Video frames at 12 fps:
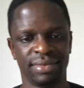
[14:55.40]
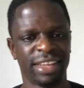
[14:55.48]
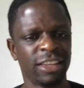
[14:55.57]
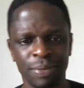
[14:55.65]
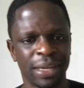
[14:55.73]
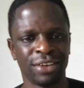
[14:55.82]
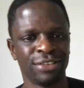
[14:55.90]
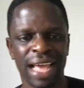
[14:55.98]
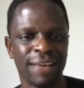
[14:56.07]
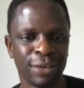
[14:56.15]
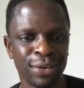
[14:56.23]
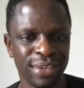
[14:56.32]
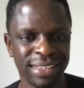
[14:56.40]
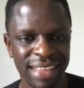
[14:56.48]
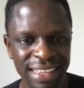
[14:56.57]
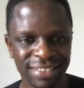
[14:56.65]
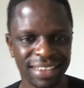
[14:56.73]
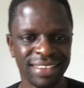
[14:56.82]
Just because you have a good
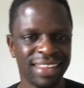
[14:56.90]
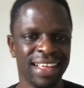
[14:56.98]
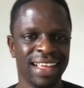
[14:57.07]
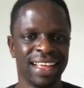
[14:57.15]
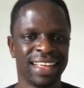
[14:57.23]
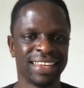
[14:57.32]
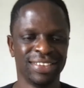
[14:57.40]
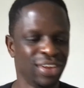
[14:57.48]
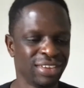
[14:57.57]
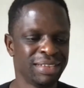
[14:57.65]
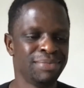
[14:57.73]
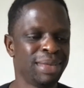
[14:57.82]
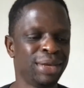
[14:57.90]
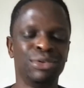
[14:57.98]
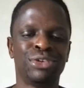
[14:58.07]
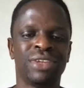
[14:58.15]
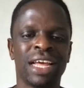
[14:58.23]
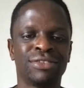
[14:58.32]
intention doesn't mean we
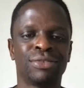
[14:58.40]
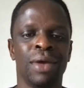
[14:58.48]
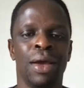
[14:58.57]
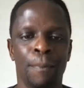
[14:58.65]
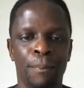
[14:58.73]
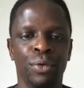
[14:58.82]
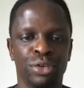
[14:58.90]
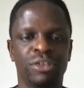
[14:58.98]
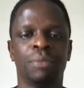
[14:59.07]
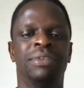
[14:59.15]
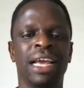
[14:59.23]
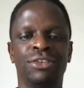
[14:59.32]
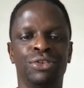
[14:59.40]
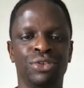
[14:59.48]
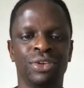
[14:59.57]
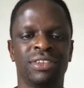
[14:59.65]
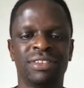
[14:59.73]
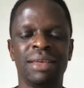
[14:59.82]
should not subject you
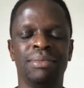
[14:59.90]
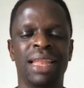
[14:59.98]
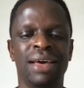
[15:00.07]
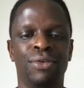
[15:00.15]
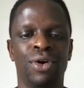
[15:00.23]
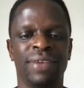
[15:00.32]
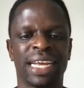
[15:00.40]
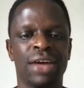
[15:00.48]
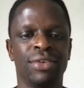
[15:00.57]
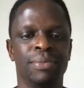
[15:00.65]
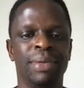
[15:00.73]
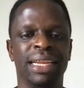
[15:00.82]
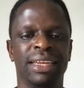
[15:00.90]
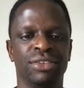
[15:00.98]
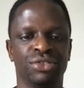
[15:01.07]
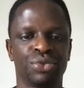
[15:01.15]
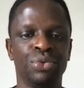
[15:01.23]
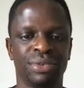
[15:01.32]
to the same level of accountability
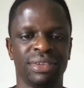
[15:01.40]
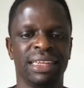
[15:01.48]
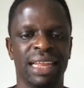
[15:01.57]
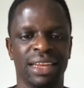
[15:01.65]
and scrutiny